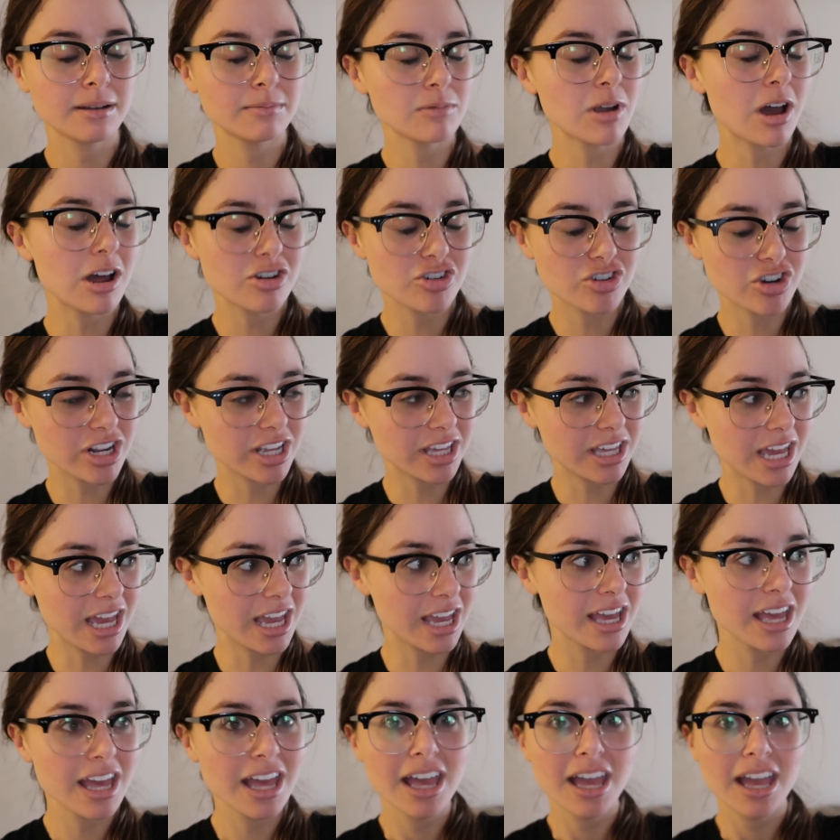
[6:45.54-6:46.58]
not
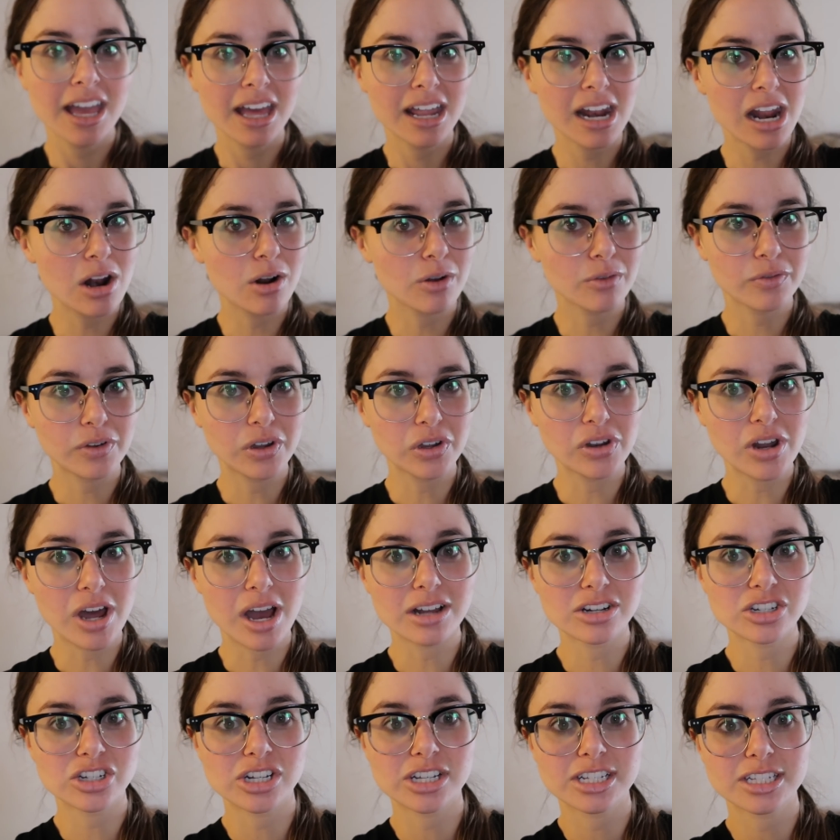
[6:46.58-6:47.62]
drinking, and I don't feel
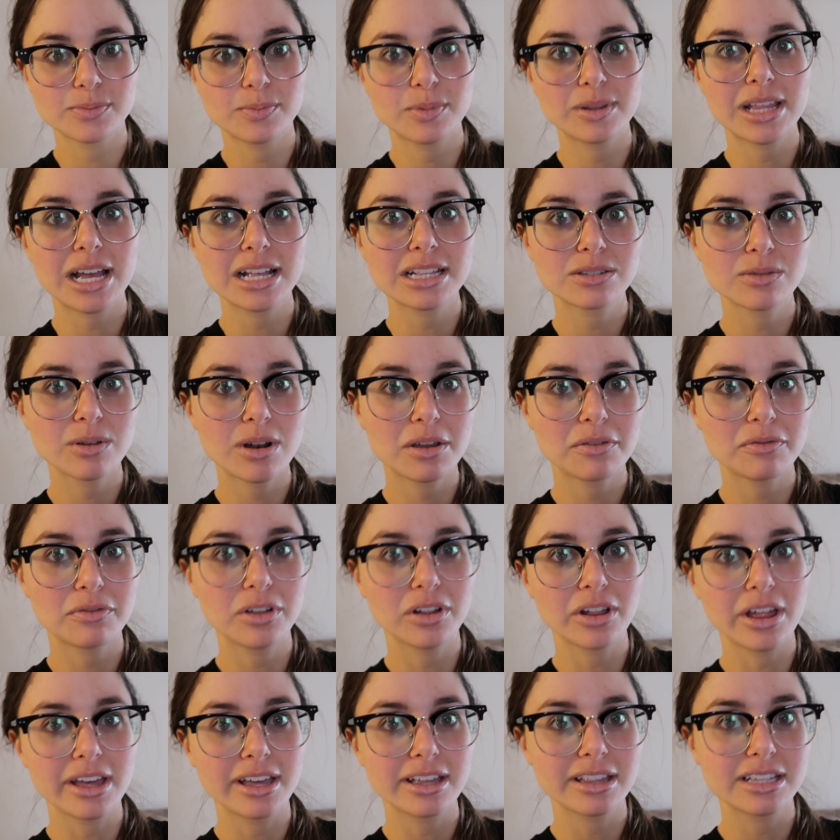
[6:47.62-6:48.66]
nauseous, but that's what I
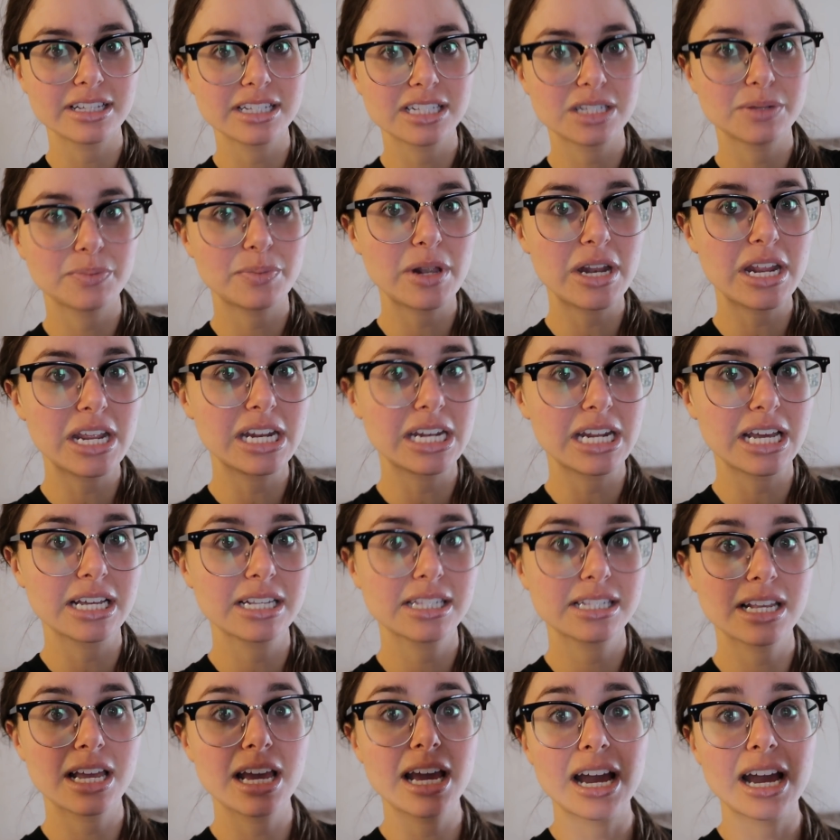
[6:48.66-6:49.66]
feel like, the spinningness.